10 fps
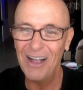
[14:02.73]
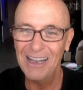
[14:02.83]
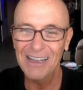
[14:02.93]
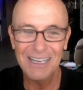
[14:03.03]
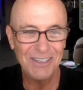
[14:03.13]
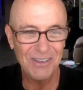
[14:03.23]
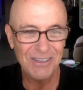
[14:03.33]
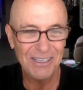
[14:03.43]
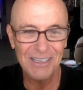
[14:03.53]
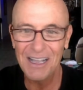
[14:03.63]
I like to
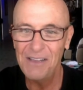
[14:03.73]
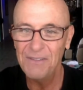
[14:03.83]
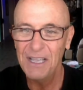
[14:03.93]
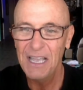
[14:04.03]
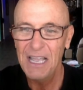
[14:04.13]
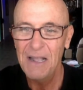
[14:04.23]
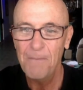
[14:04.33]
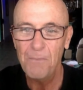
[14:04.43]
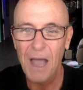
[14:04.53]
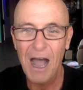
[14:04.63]
look at life.
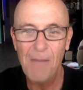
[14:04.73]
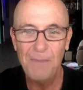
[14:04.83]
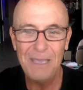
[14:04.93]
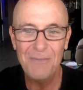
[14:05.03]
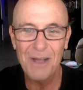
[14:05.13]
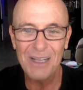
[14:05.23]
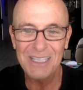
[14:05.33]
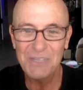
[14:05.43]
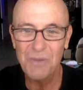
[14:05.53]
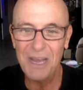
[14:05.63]
Uh,
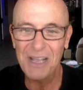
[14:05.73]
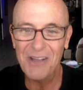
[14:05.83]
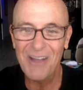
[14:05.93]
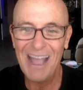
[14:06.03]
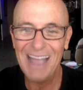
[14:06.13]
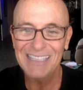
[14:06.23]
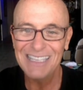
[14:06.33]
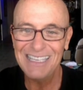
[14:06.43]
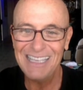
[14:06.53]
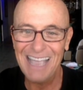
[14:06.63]
says, way to go,
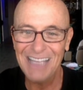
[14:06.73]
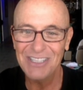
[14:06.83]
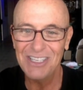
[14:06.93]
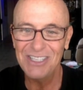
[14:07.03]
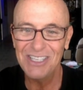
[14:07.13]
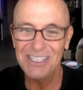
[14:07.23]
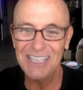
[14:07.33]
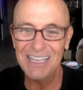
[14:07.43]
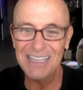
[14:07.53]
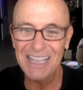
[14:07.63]
Ashley. Ashley's just
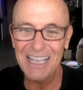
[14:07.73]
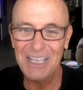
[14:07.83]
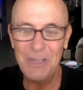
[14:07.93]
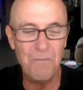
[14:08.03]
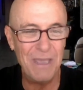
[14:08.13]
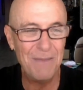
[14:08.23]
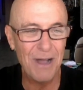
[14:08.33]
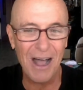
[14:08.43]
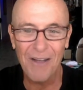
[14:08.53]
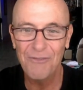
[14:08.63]
saying thank you.
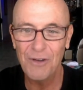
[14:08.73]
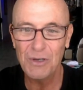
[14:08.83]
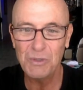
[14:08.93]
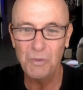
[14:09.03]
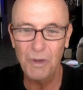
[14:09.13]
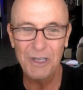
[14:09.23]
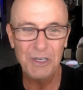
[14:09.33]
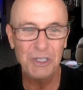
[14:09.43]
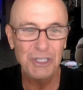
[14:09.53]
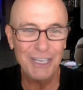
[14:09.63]
Mima, first one
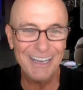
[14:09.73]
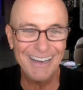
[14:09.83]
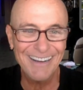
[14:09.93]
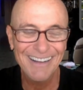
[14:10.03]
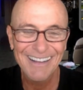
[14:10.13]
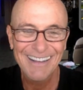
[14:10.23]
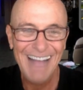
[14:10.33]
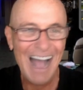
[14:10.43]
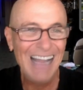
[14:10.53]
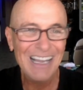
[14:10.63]
to share.
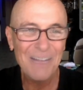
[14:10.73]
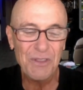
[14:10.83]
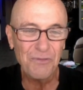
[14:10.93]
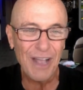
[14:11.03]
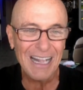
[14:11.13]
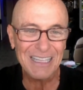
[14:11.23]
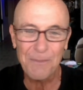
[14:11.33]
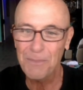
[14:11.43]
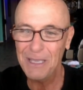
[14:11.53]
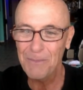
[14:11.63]
I love the fact
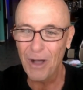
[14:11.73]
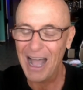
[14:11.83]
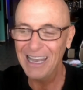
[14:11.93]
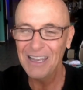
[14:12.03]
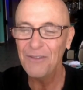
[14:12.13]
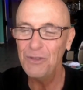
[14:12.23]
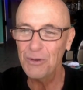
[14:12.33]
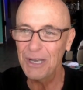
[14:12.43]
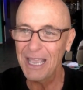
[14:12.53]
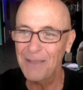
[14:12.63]
that Mima. I love
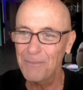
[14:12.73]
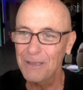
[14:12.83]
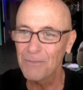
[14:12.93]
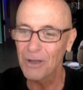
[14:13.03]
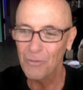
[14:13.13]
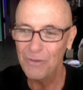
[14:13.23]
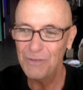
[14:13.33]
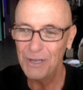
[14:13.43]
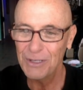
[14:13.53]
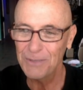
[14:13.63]
your name, Mima. We've
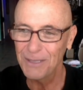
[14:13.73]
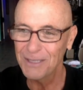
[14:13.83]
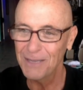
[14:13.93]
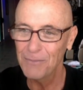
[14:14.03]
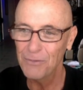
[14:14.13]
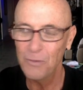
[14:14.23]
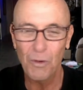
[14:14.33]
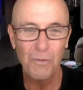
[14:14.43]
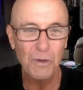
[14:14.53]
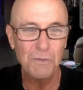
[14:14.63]
talked about that
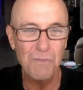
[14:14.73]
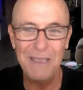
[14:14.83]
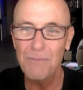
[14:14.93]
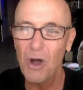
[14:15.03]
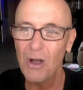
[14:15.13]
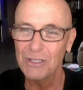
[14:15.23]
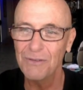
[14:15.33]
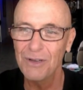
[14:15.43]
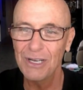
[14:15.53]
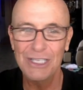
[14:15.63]
before. Of course, Mima is
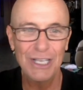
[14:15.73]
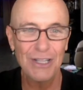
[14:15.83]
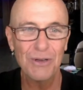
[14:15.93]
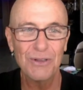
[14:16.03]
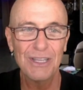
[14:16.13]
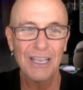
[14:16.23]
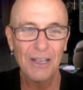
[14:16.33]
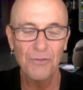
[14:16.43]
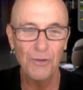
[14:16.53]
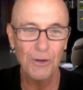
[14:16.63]
a very Southern
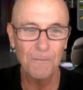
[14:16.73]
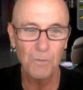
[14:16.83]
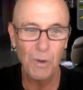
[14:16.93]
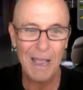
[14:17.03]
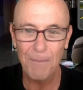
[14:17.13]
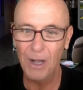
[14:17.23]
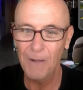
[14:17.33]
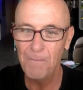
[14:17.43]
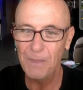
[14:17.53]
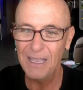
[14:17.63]
thing for
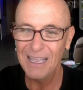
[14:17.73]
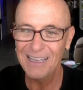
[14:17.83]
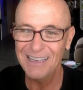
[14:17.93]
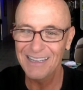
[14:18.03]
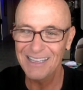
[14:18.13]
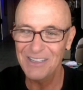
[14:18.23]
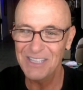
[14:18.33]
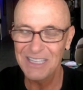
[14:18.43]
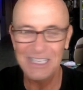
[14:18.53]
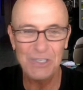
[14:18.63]
grandma. And uh, you
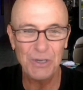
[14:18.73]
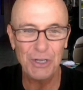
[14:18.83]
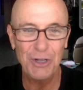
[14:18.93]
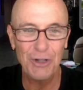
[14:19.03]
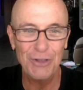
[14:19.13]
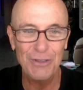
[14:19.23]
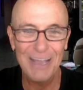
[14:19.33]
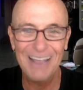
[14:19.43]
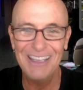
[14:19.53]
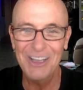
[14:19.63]
said they started calling you
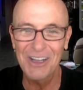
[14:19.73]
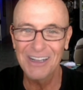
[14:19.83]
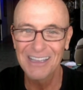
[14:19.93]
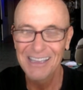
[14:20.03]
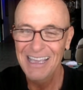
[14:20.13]
that young.